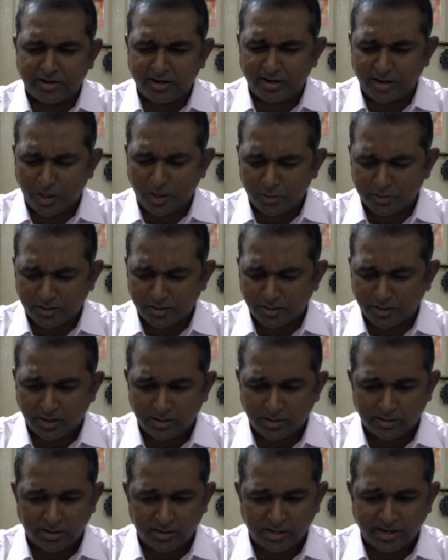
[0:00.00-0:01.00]
And now the
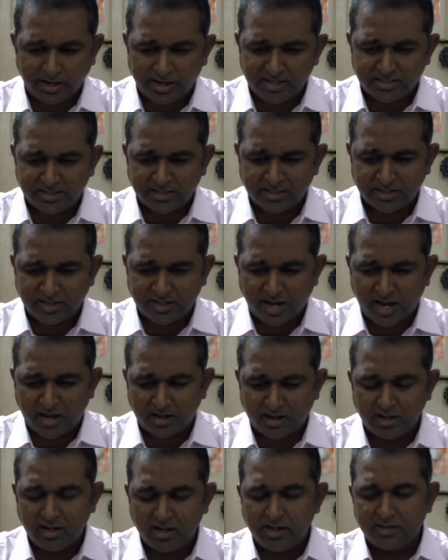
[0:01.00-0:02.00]
ladies in the
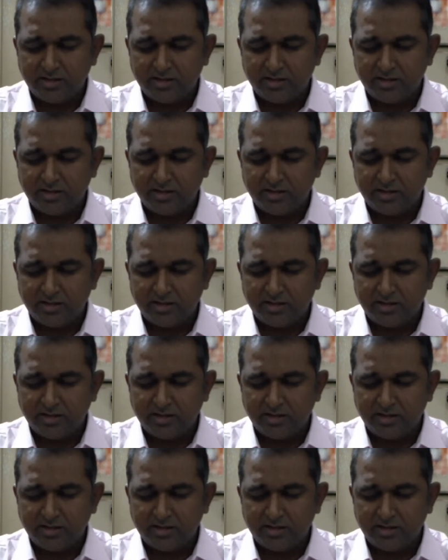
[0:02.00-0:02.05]
car,